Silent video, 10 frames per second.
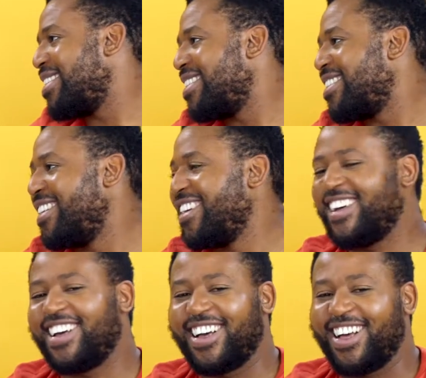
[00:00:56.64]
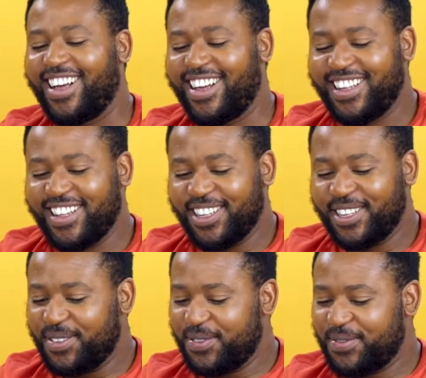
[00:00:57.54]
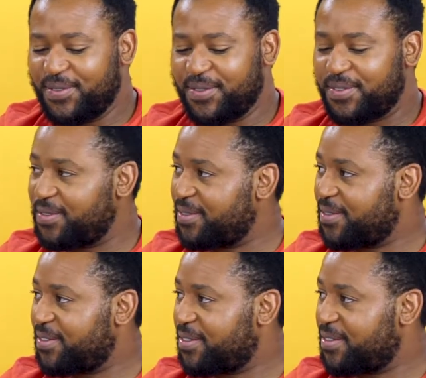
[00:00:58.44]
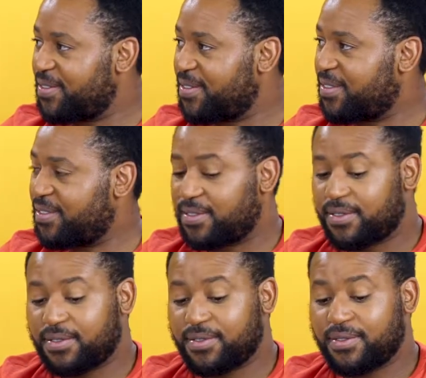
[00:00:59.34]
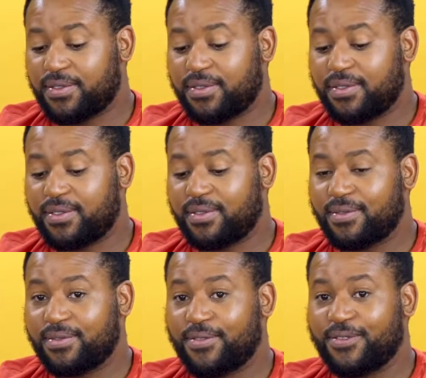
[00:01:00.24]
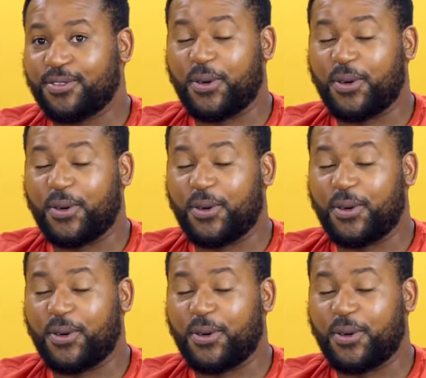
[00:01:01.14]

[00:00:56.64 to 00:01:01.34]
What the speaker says: No words are spoken by the person on screen.